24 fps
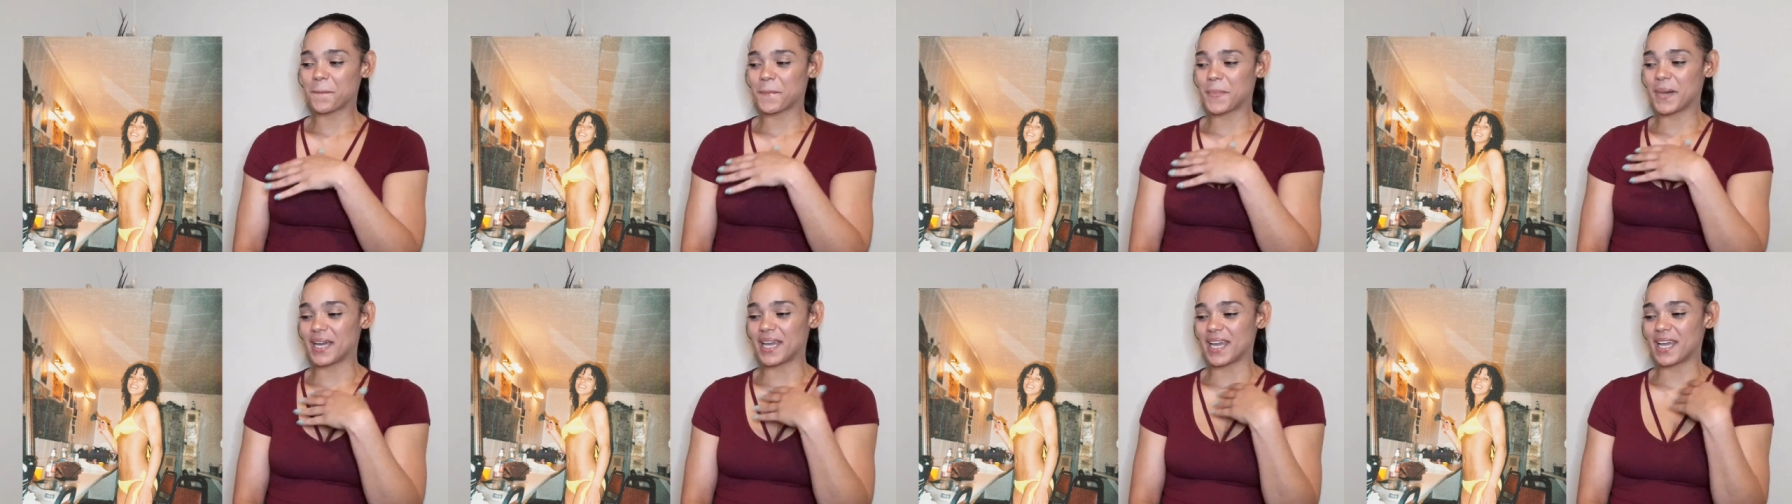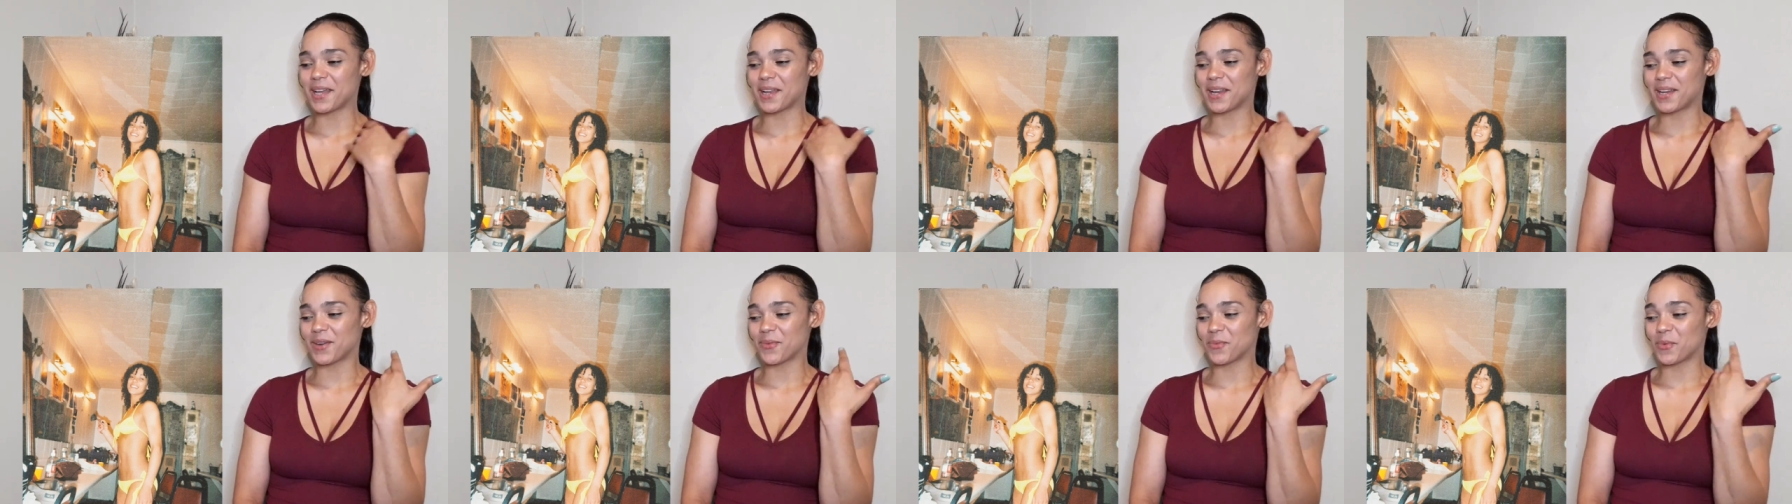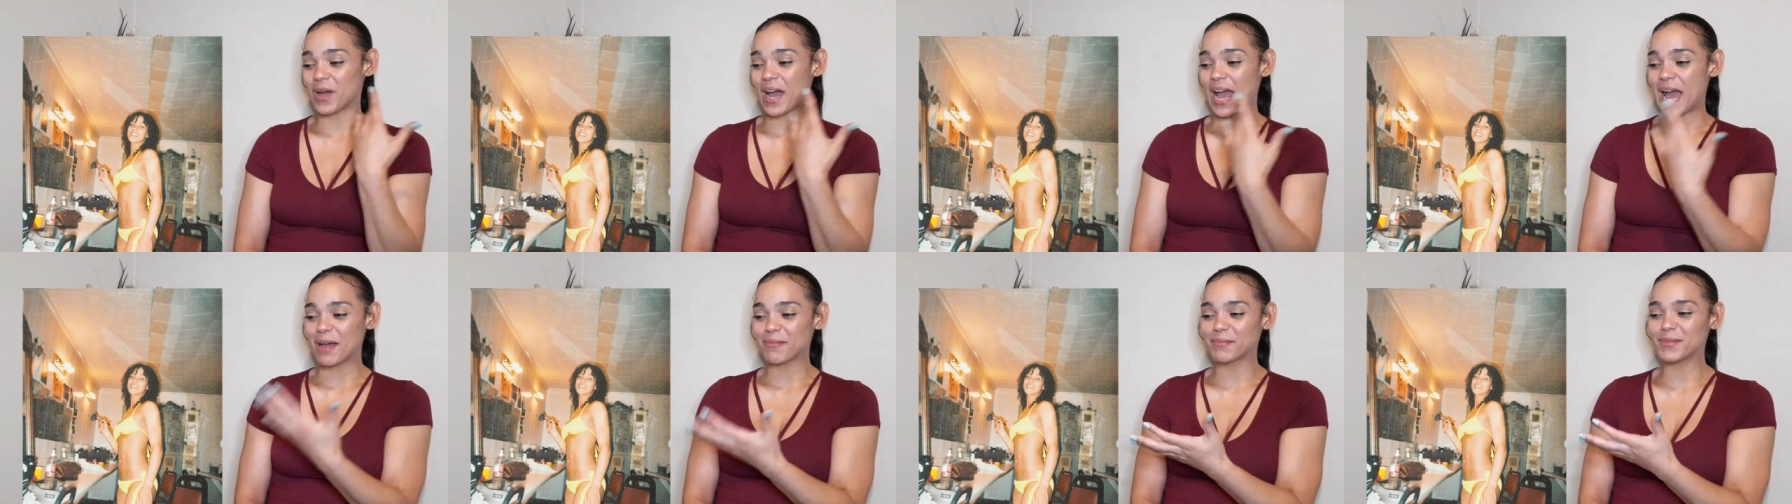But it,
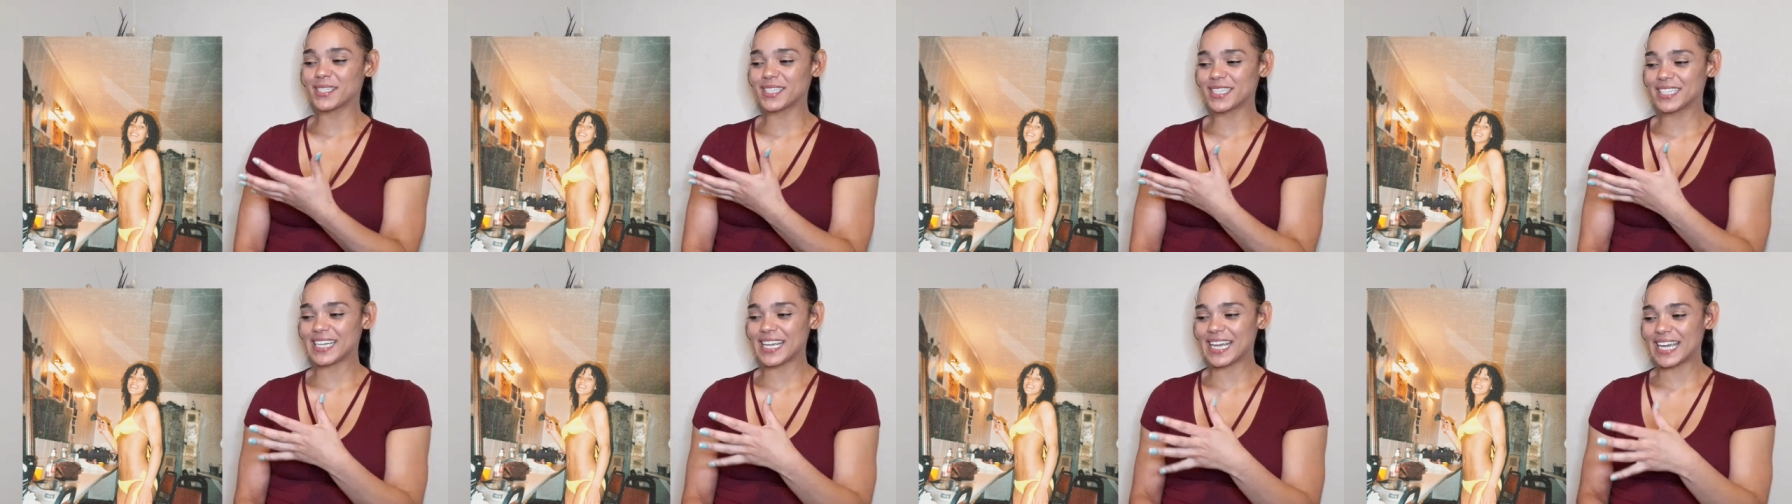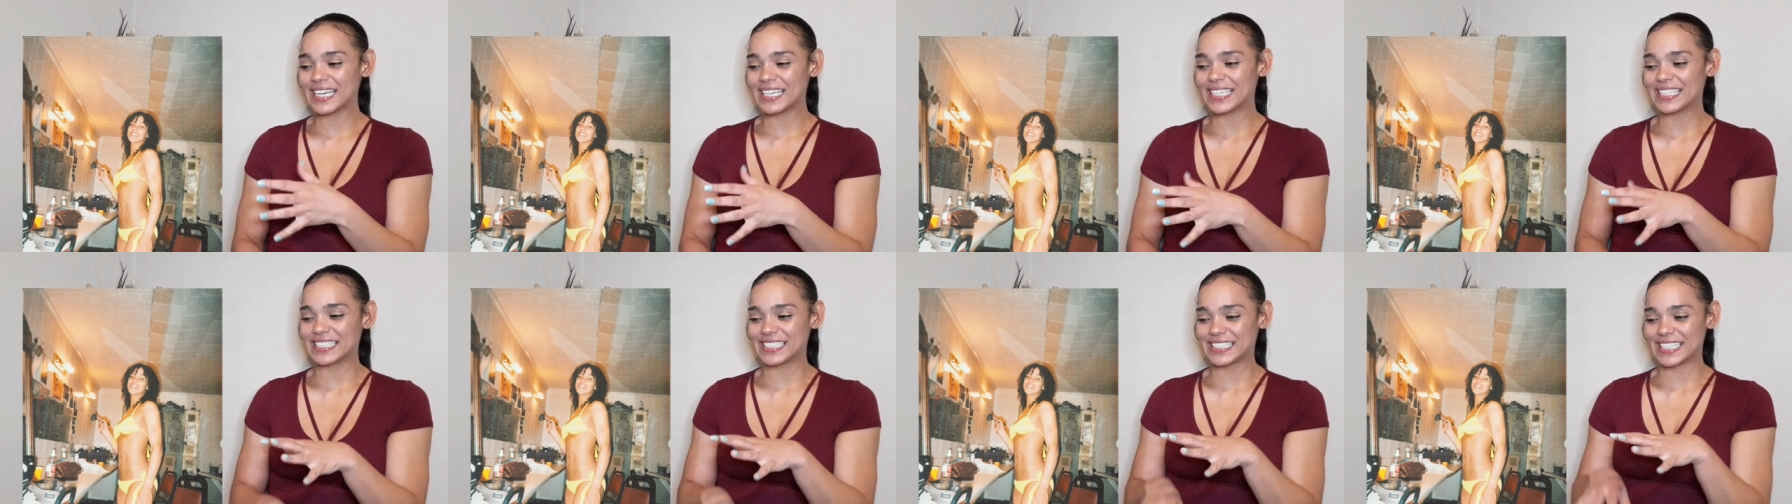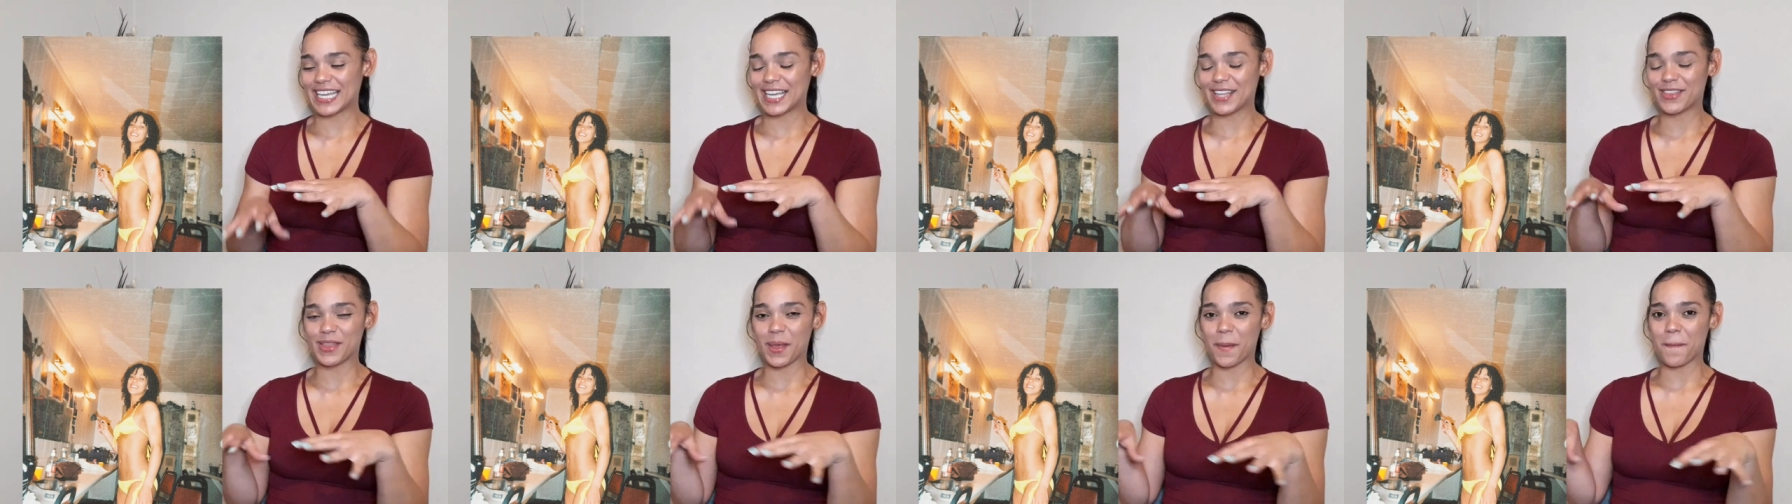what I'm looking at is
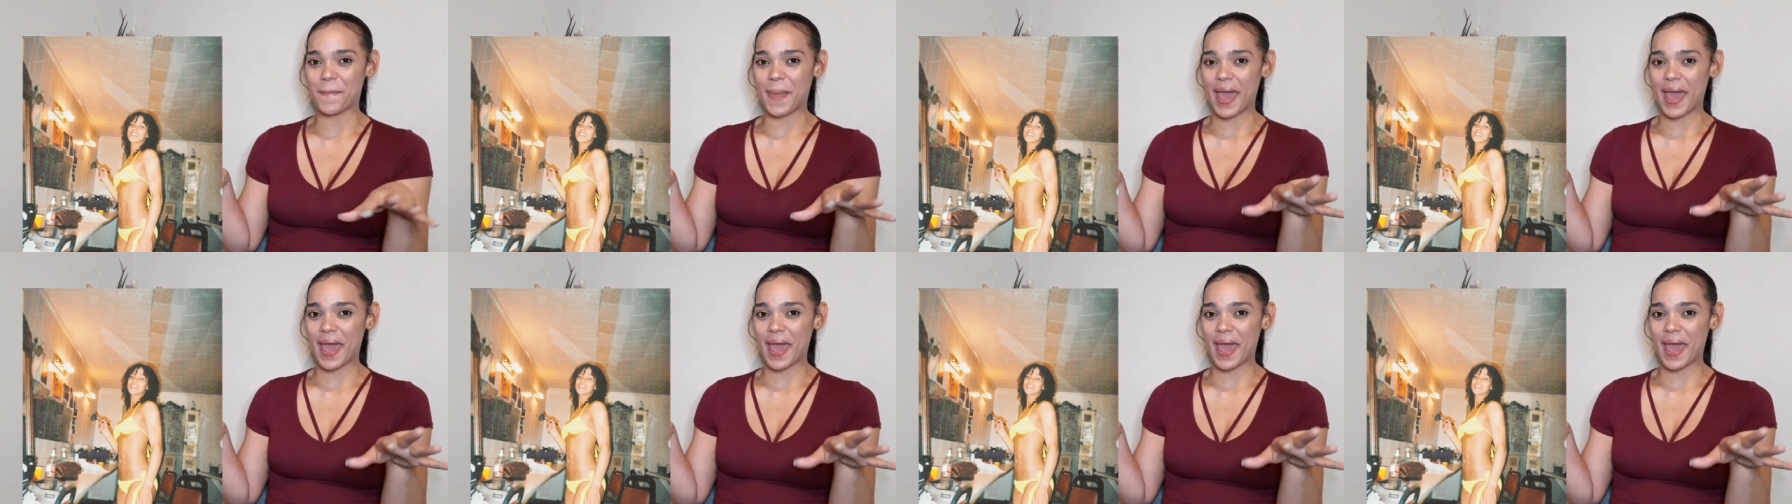like the